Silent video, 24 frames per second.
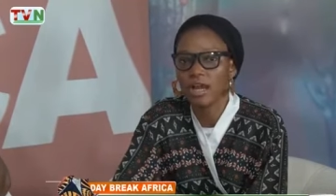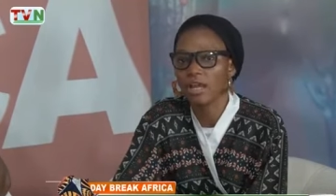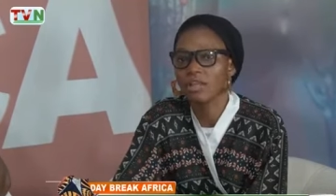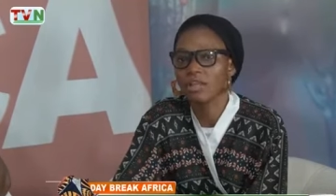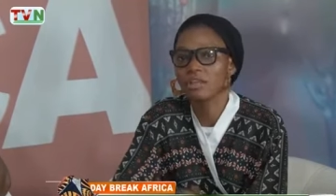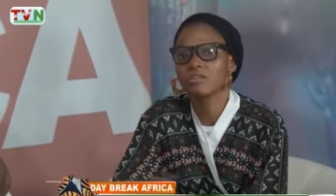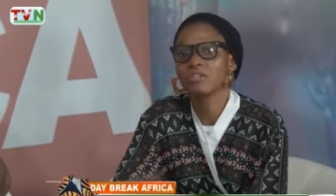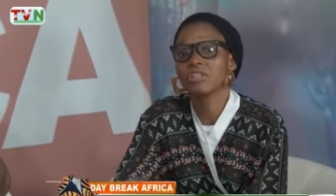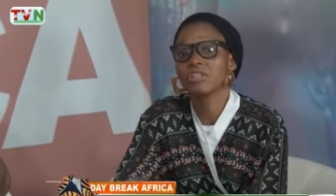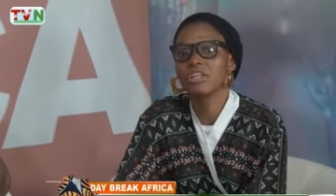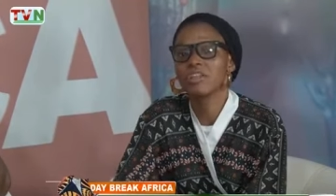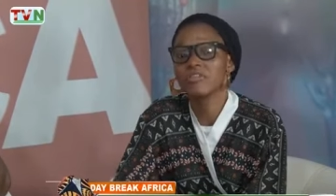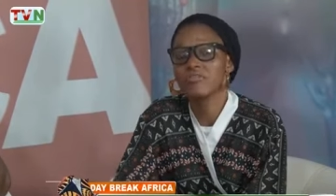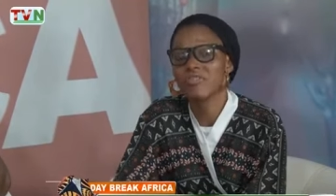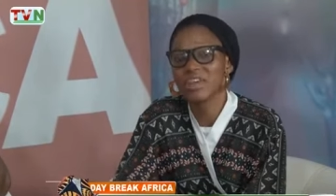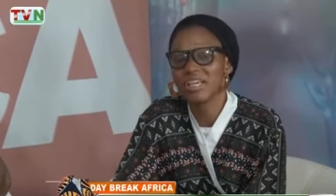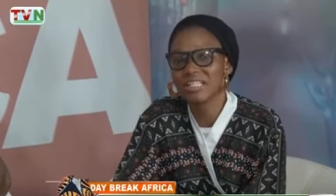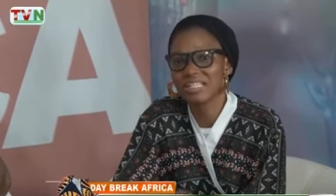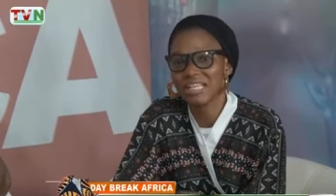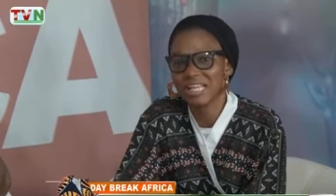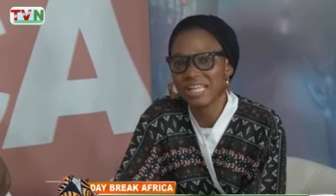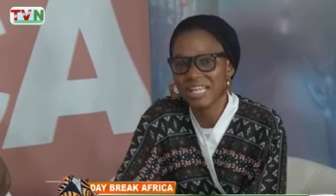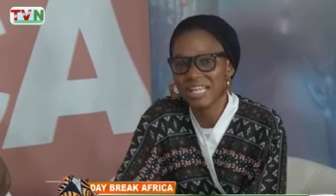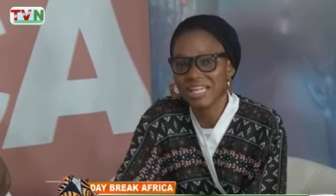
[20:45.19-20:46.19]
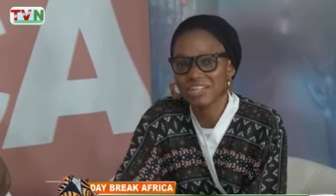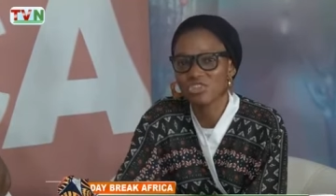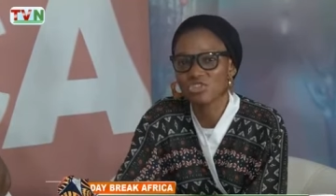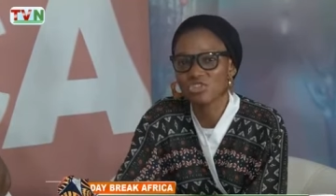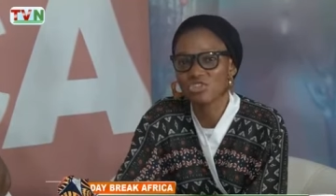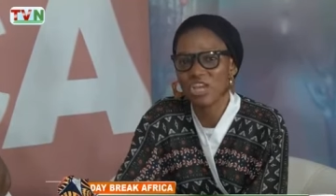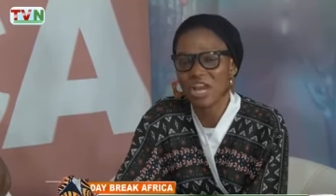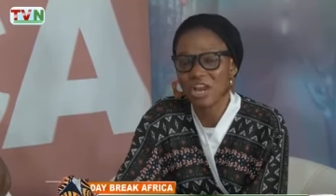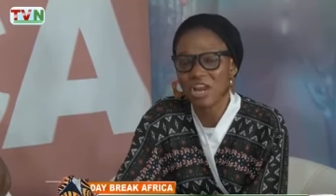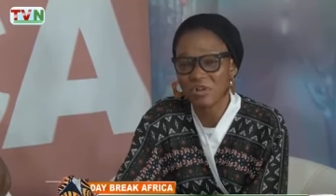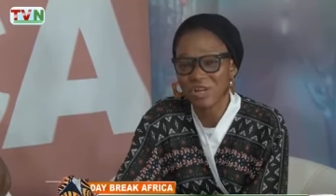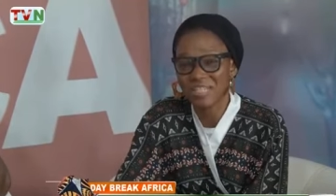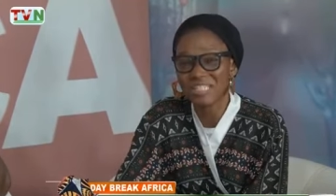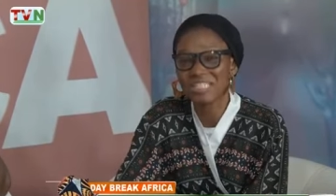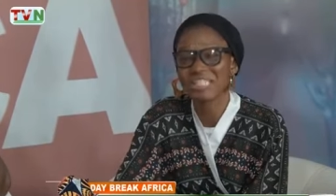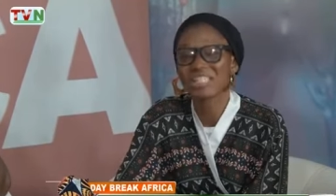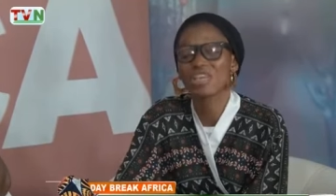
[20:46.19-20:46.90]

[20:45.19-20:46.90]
and the events that led to the arrest,